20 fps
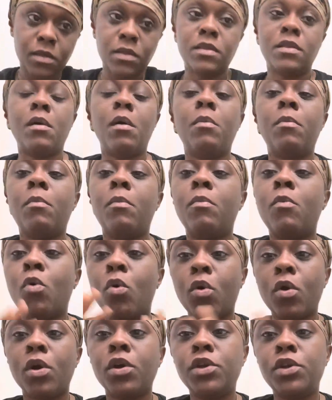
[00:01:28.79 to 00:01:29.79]
the
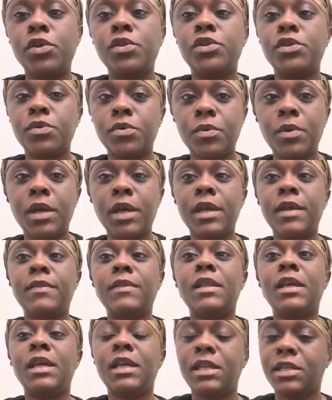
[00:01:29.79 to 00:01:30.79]
more you do
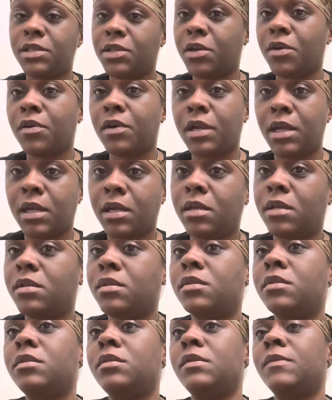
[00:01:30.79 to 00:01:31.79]
it, the easier it
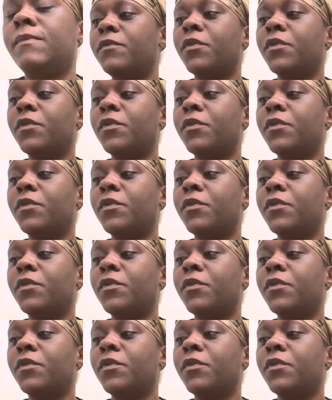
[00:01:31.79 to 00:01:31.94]
is.